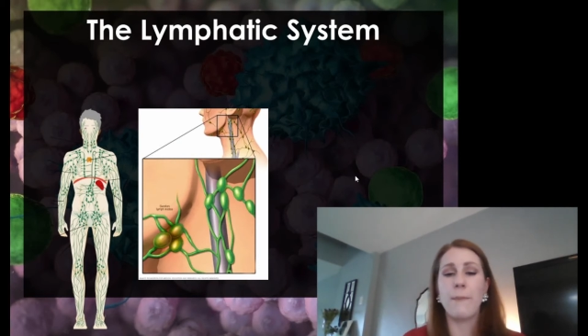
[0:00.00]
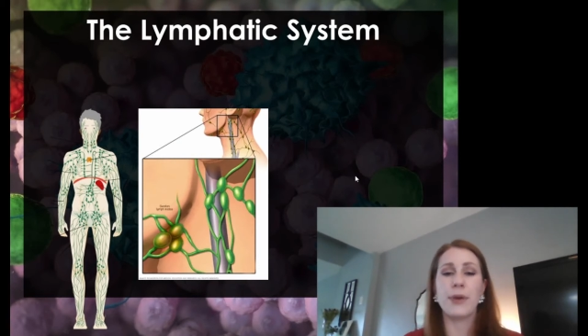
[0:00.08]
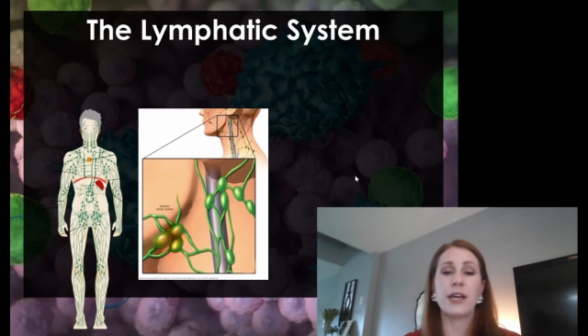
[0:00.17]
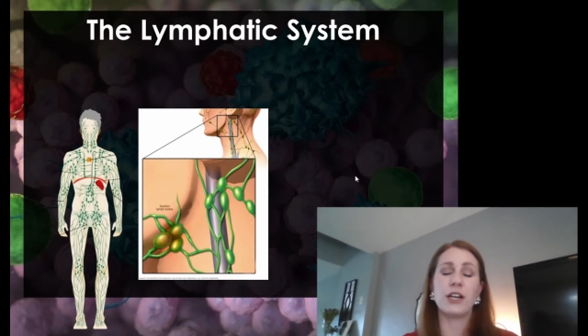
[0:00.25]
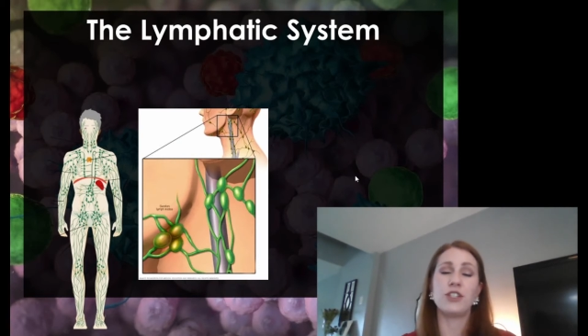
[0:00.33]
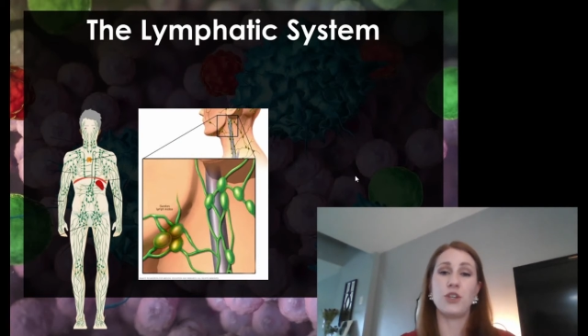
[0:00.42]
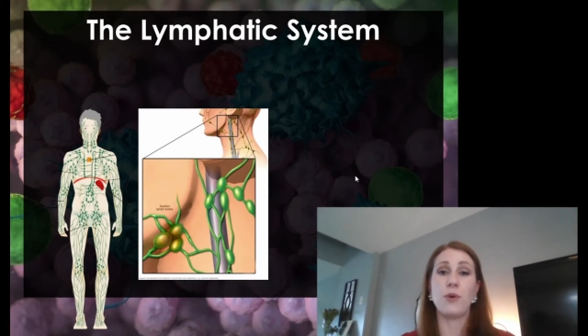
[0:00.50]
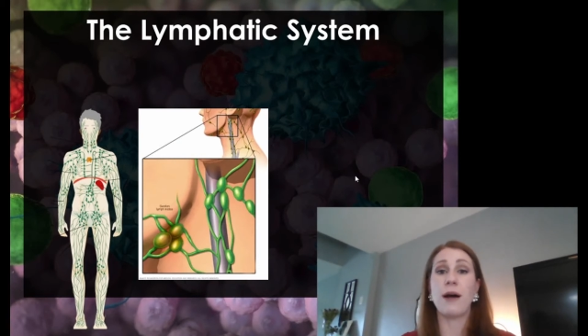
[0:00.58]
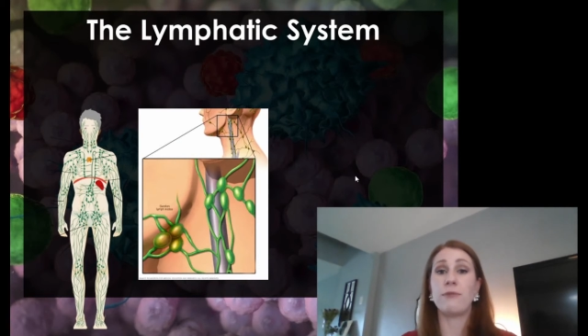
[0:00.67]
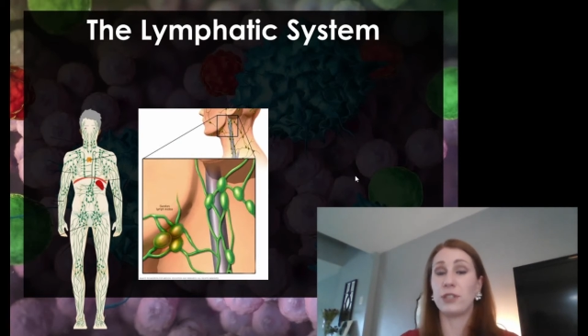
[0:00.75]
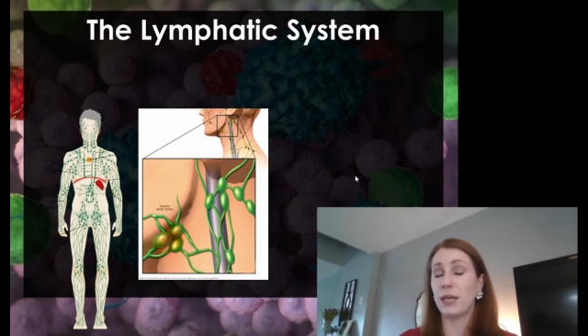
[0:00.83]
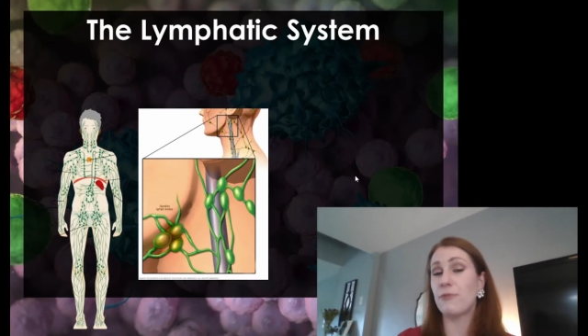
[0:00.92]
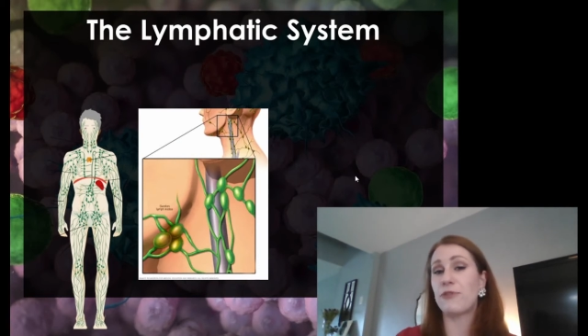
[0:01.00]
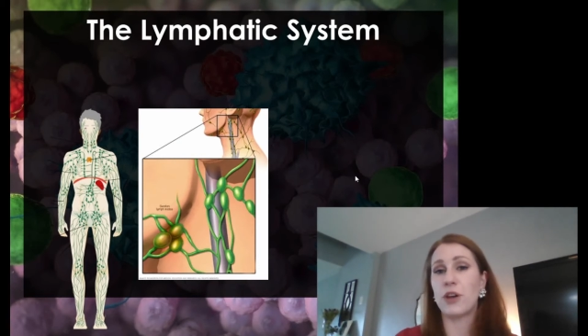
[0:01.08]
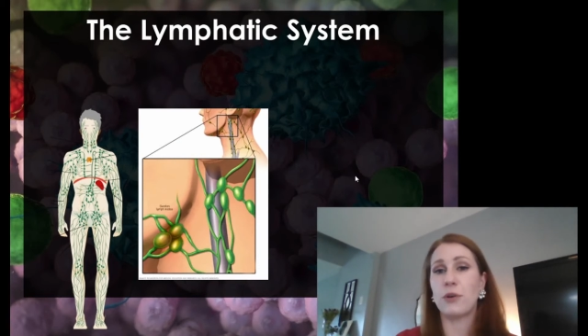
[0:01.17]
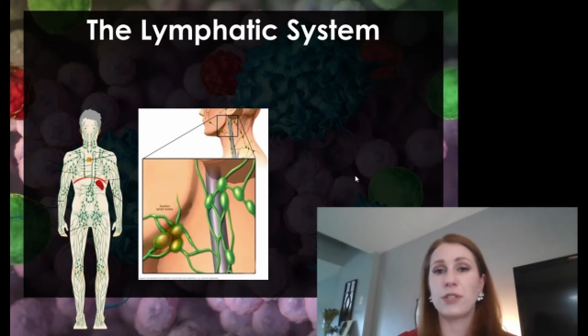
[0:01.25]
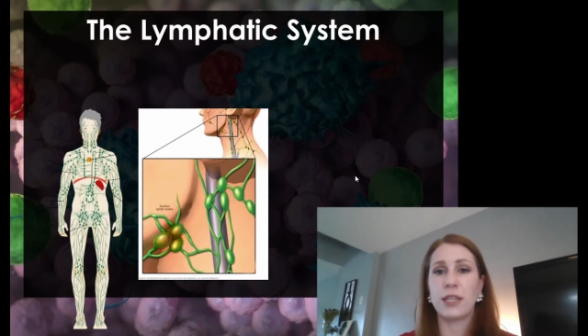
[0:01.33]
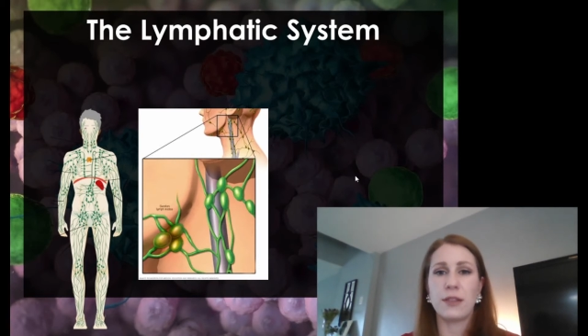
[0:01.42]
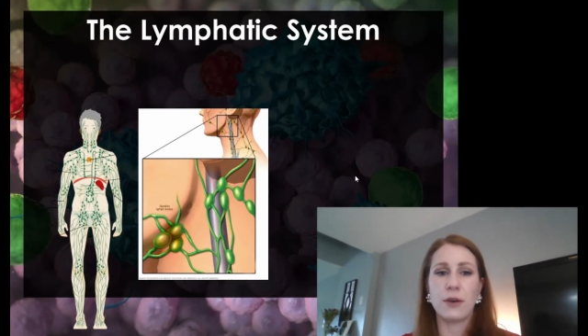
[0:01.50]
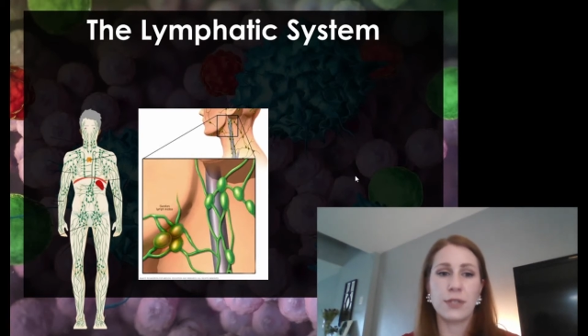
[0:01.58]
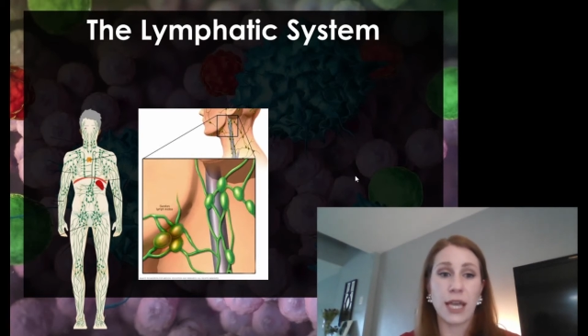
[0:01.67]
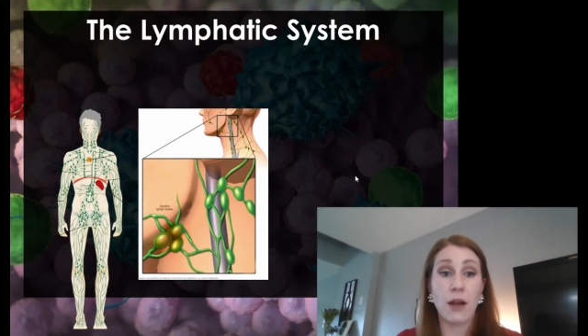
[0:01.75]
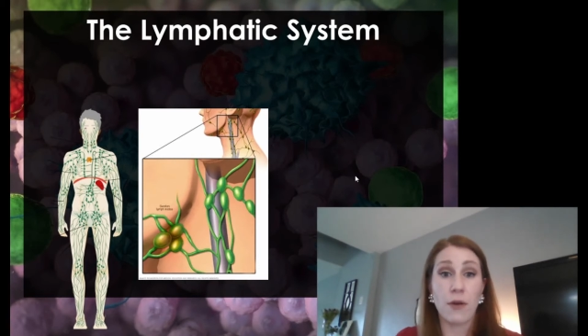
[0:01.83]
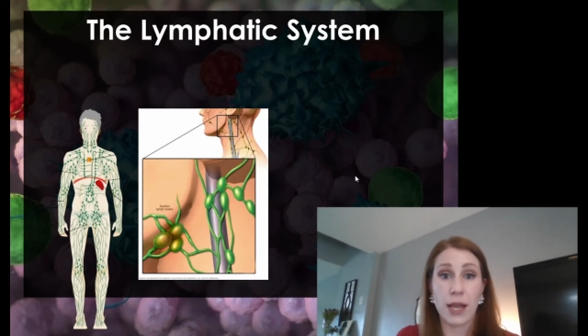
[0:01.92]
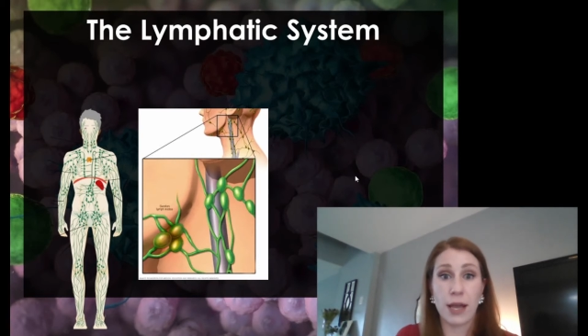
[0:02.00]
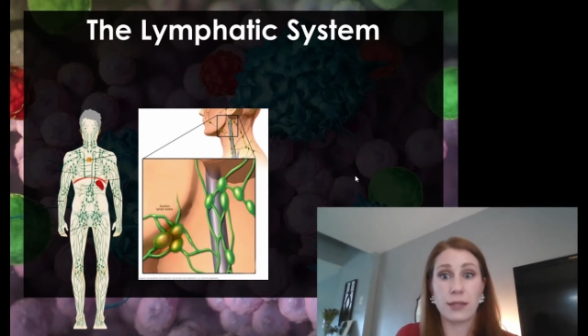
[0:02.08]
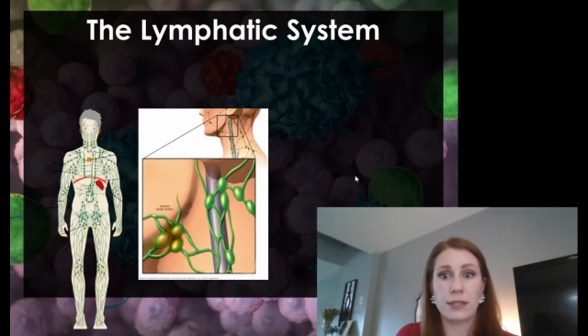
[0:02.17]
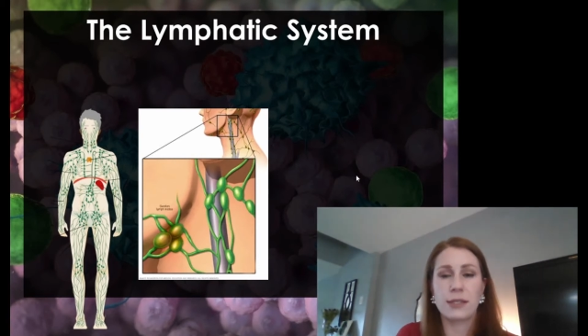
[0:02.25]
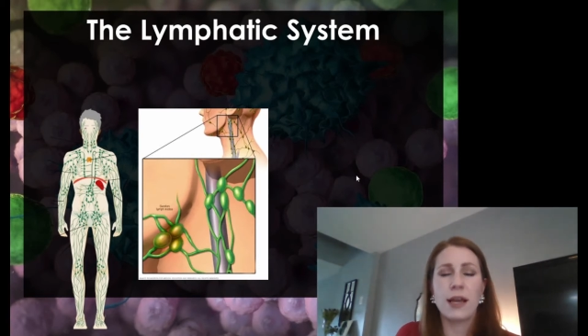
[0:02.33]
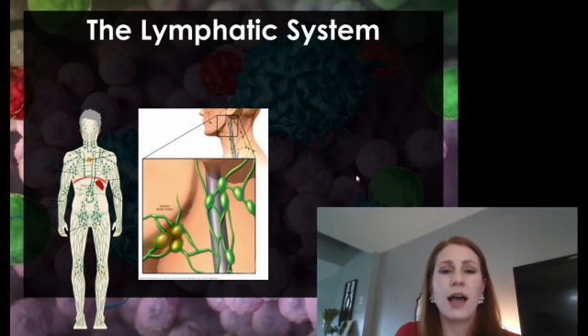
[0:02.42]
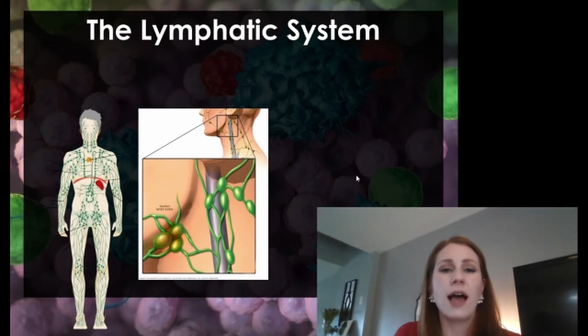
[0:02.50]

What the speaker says: because you have lymph nodes in those areas.